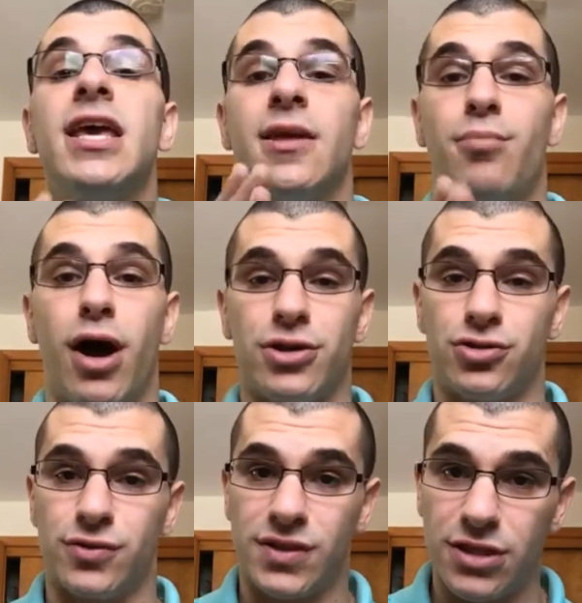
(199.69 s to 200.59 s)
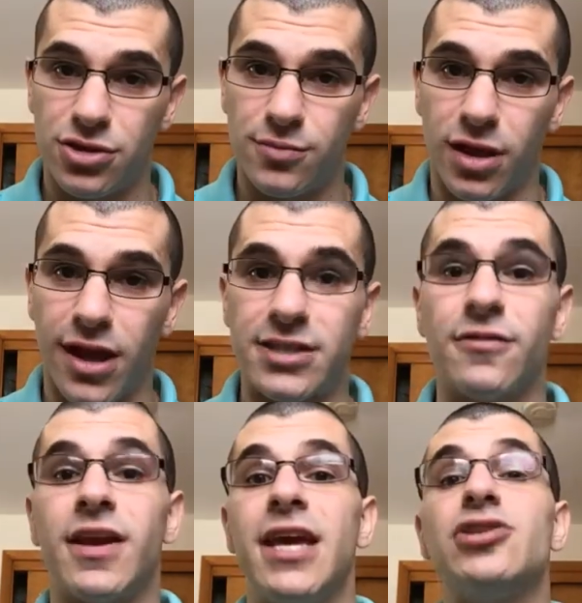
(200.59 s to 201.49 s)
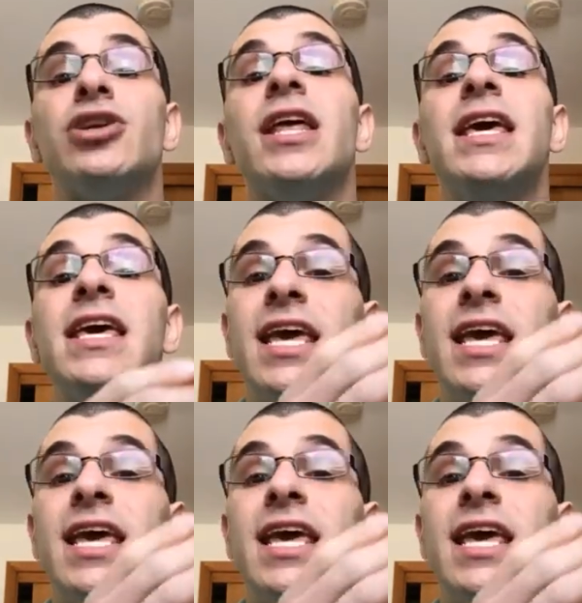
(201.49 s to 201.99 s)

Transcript: in postural syndrome classification,